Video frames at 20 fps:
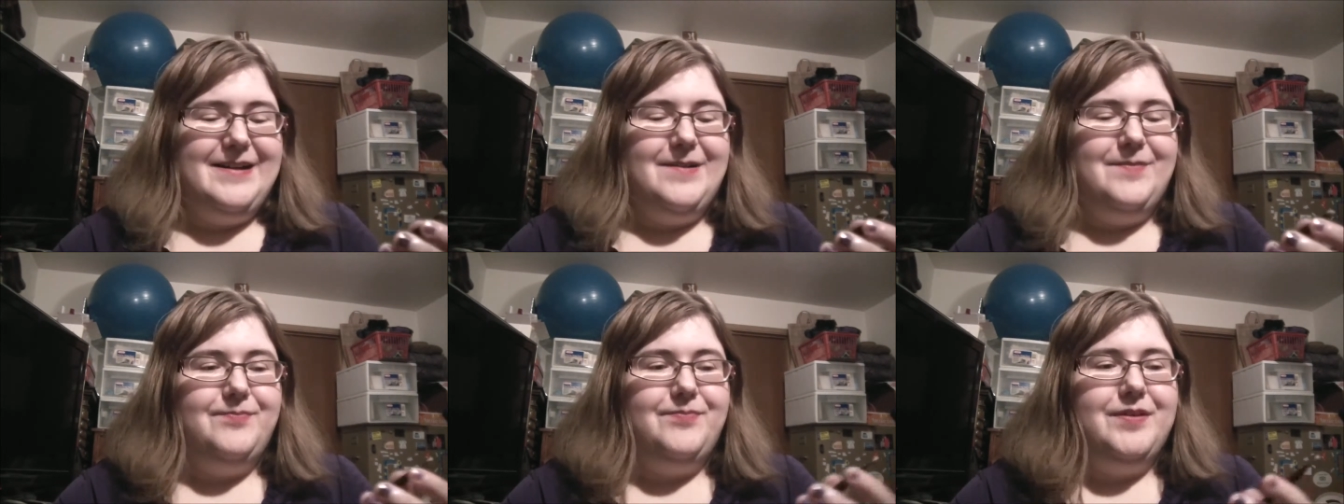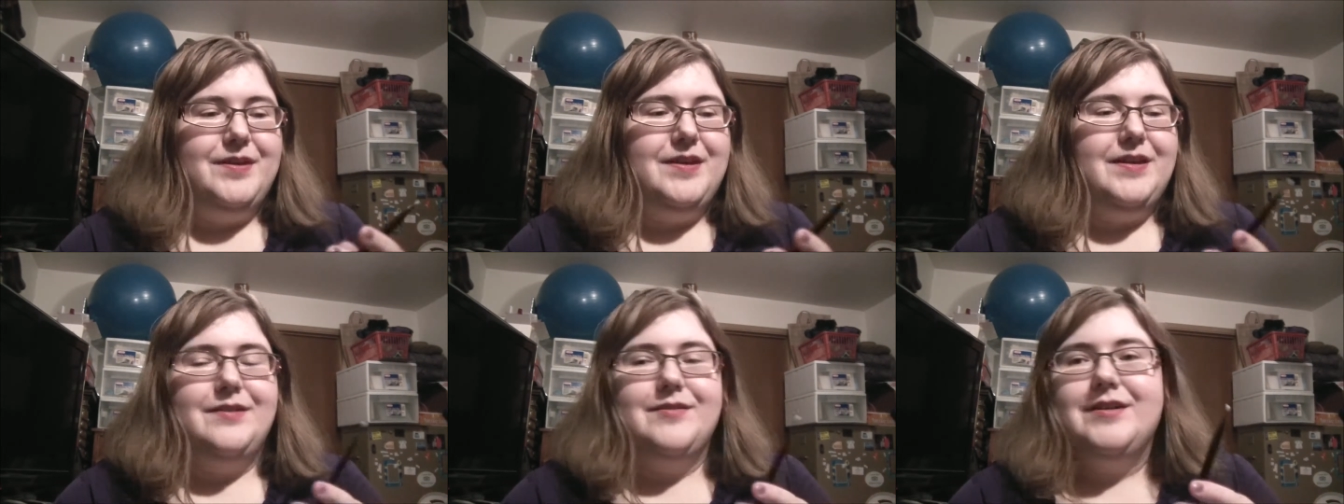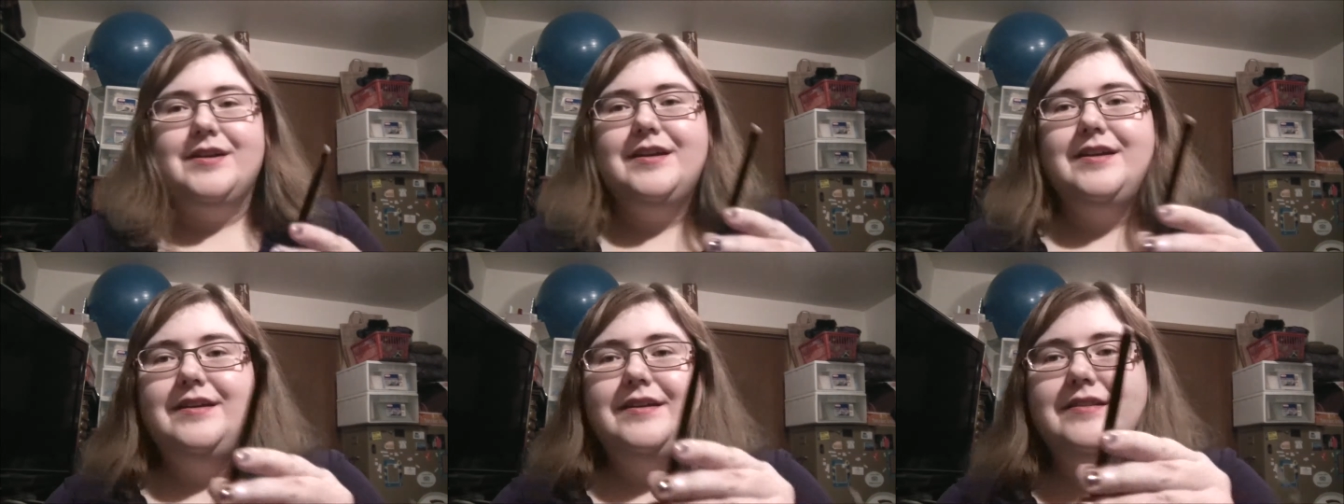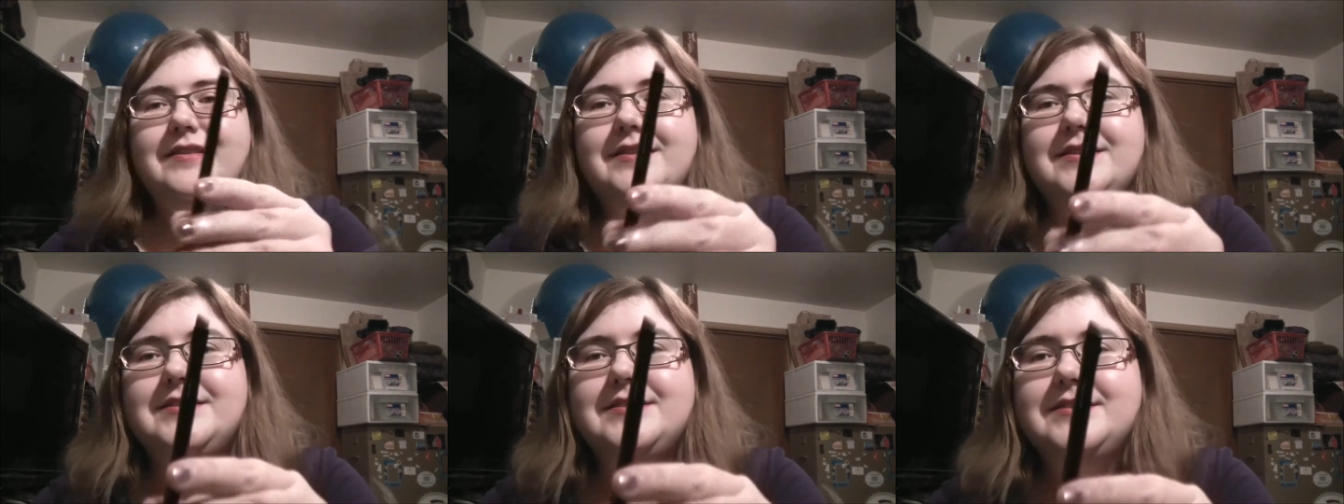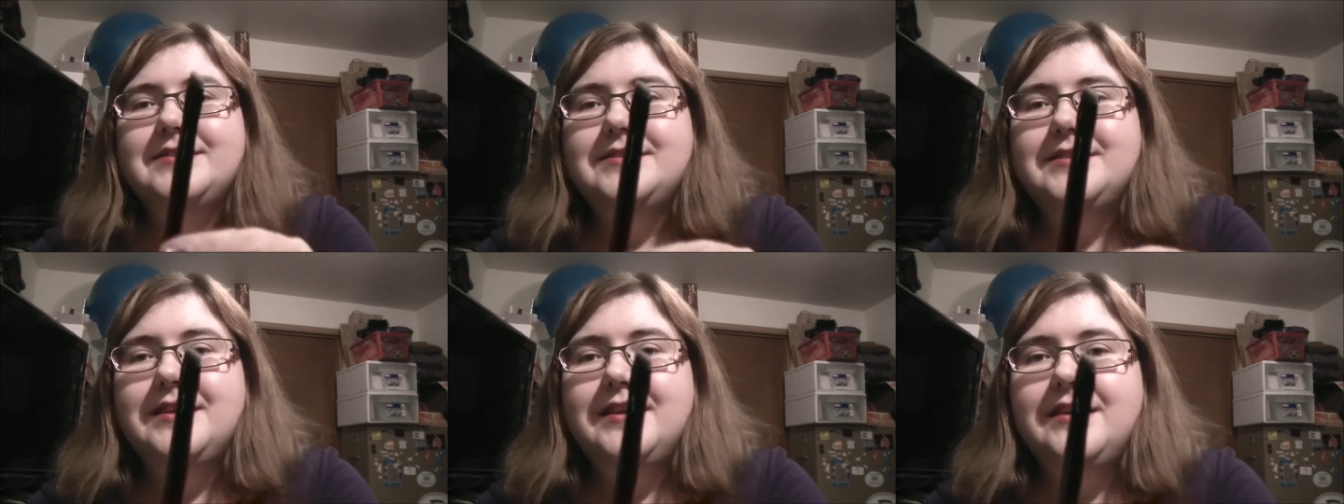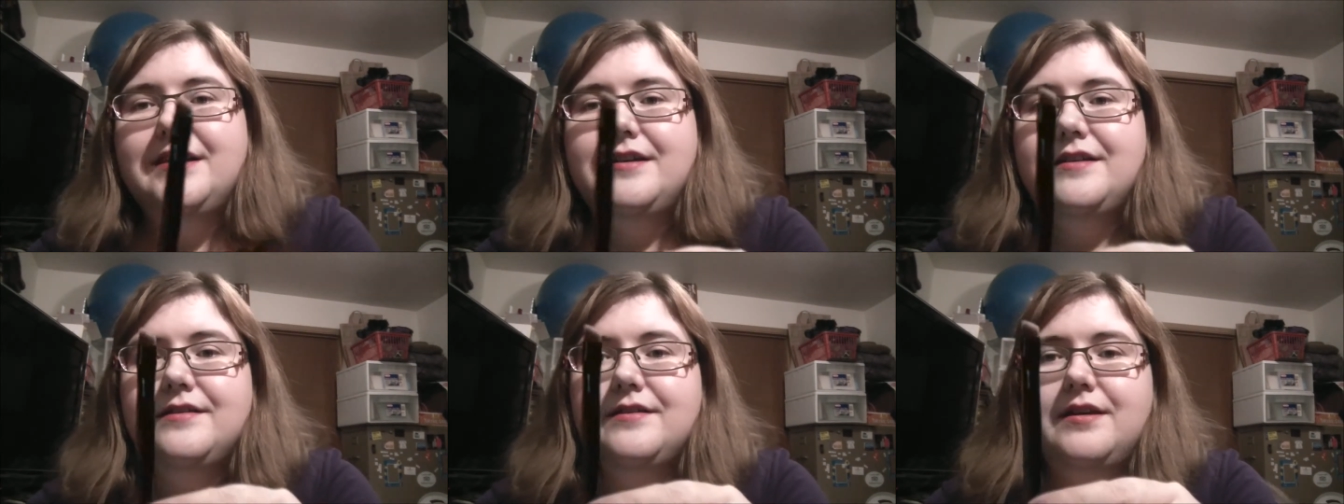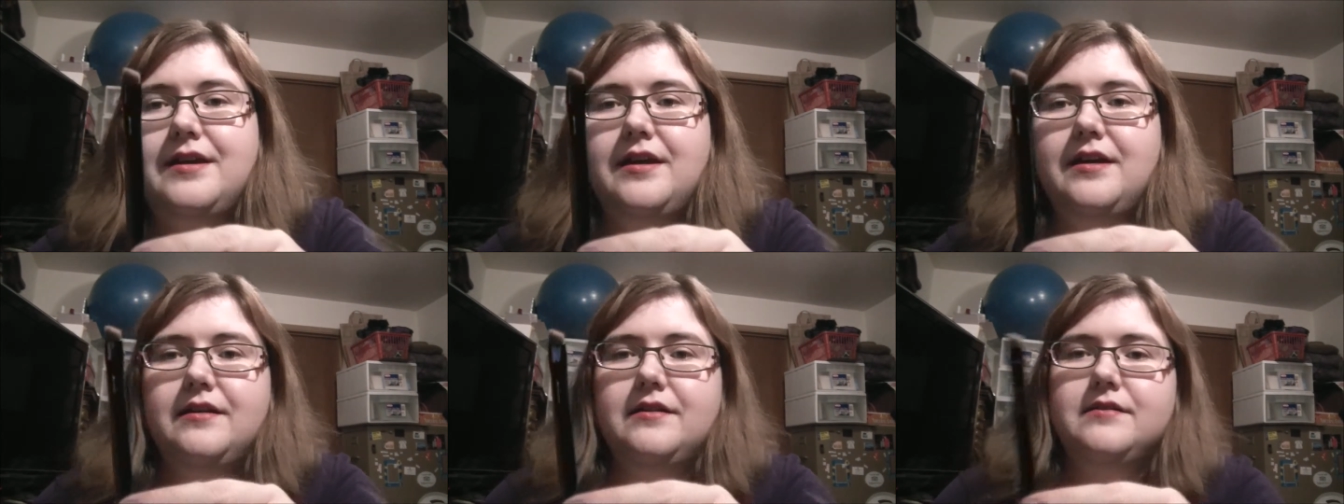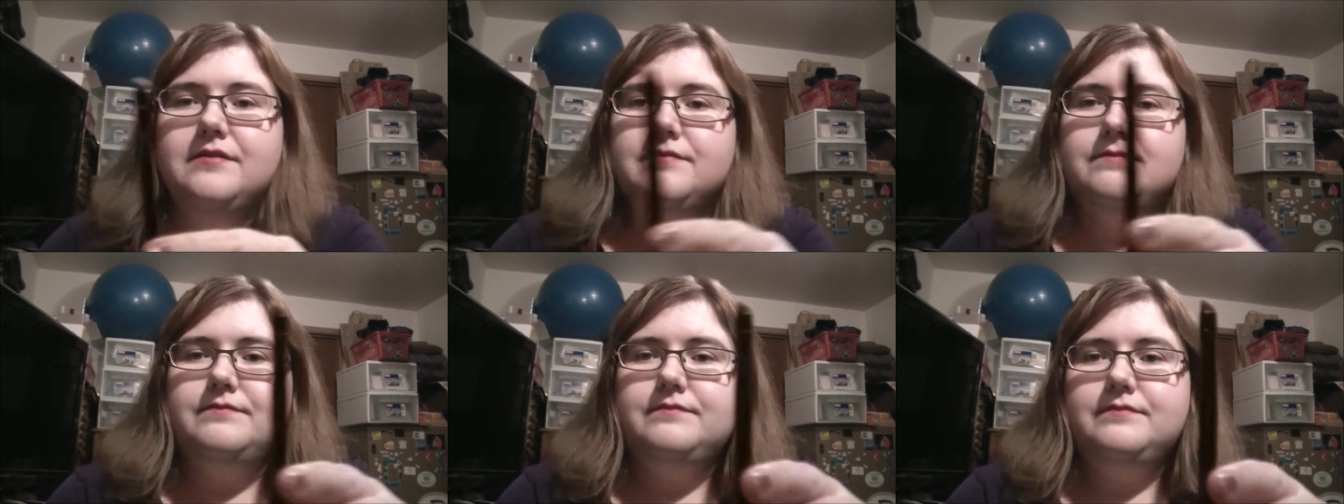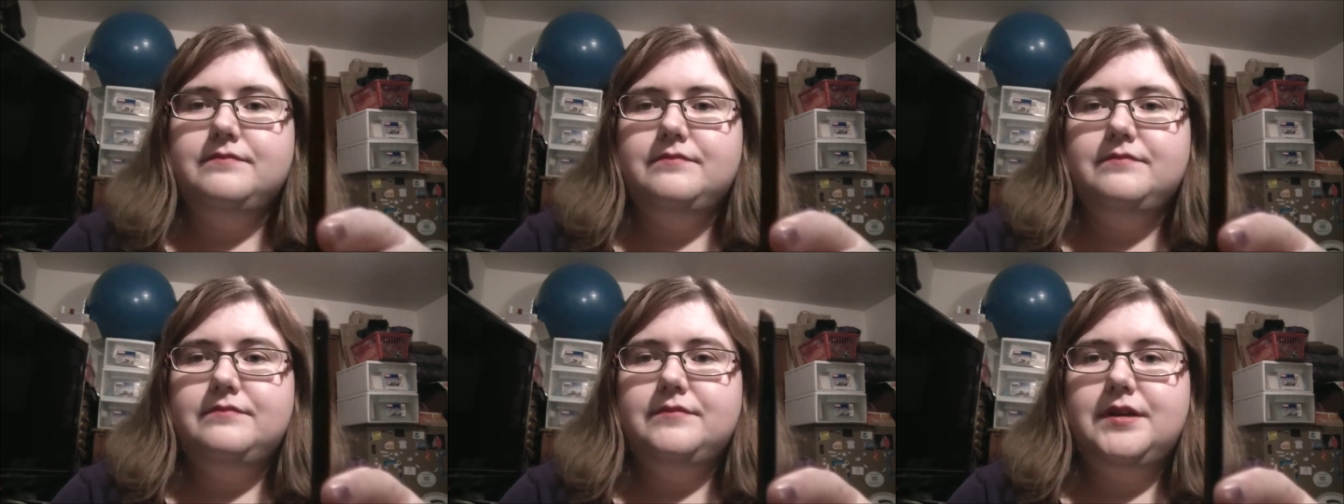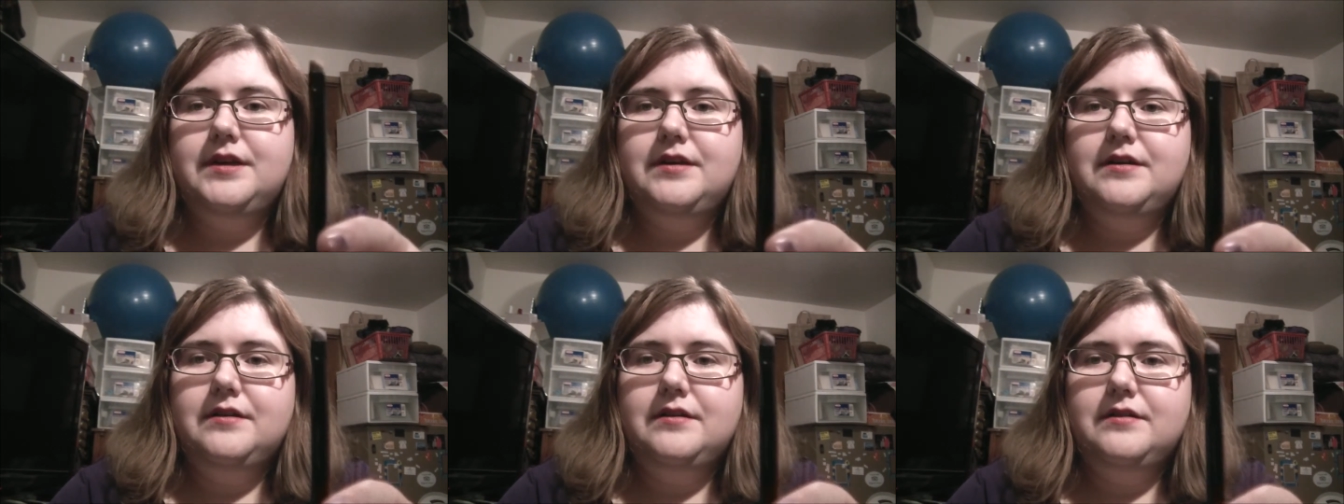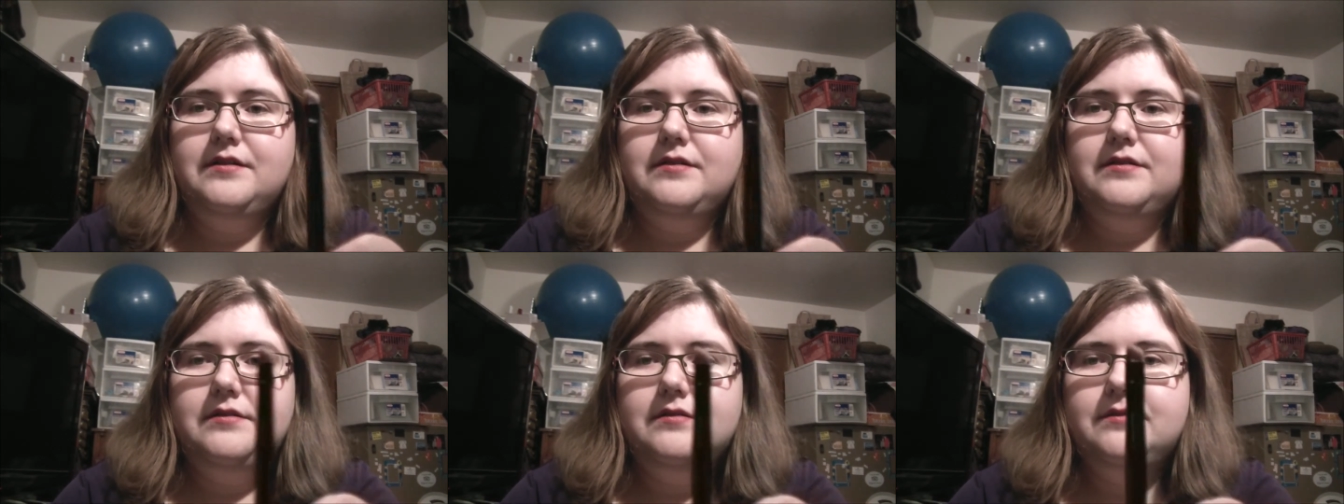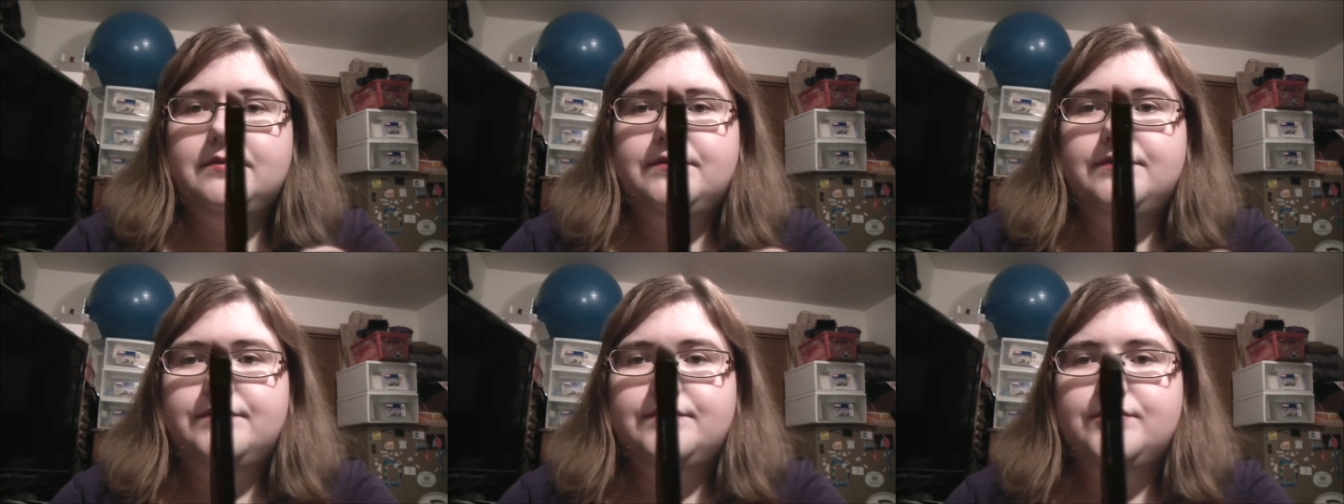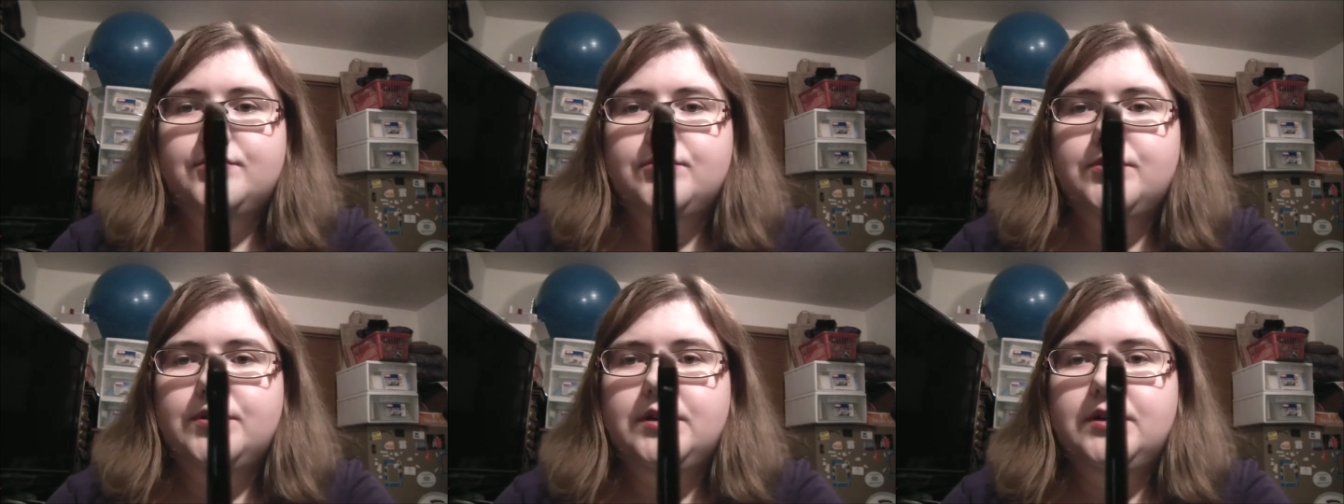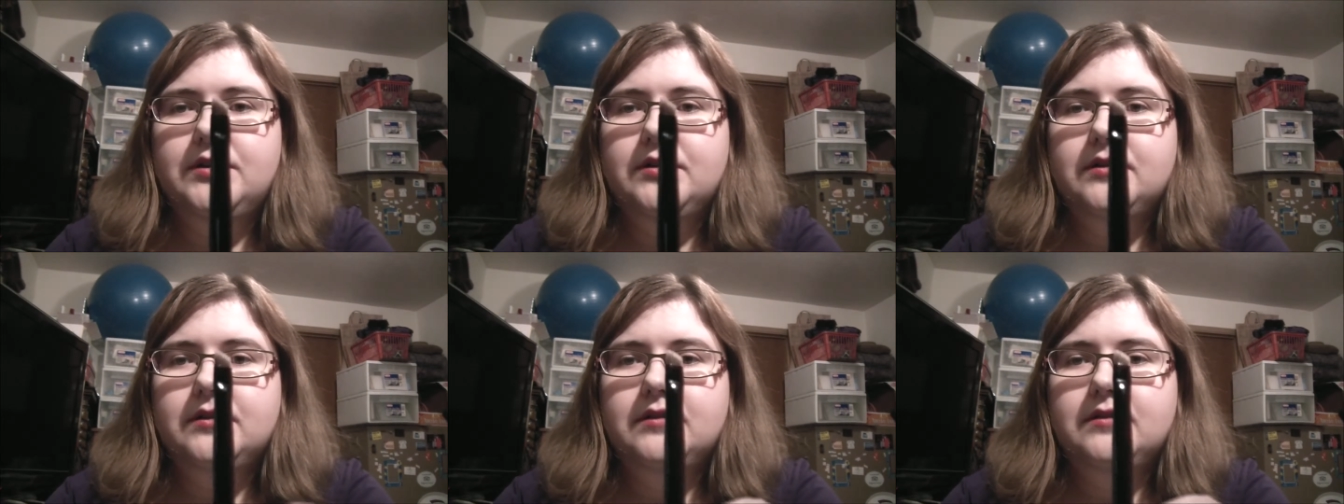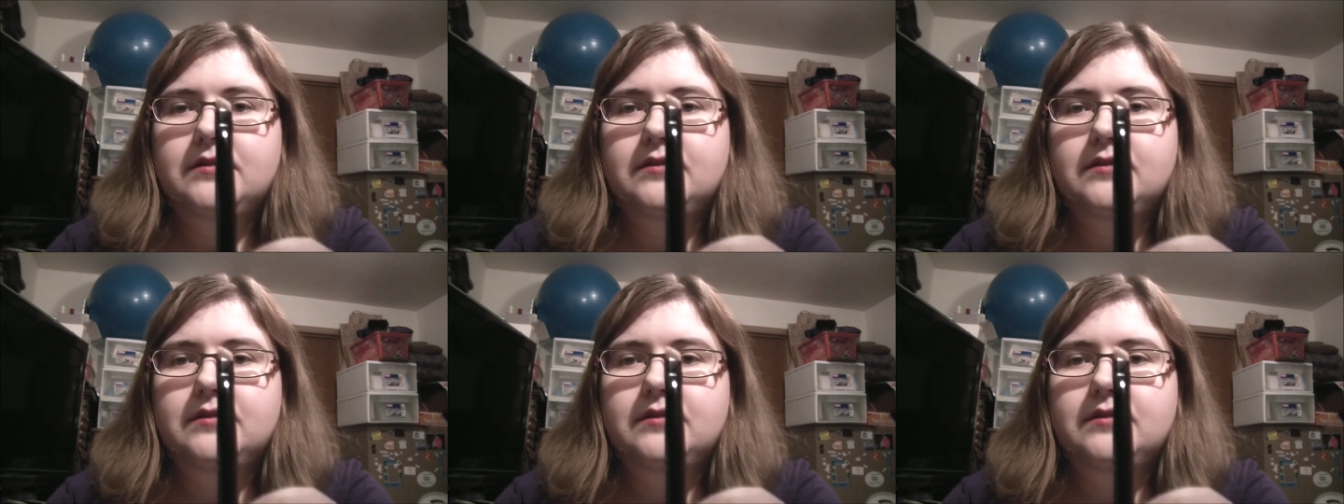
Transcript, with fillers: um, but anyway, this is the ang, fooey.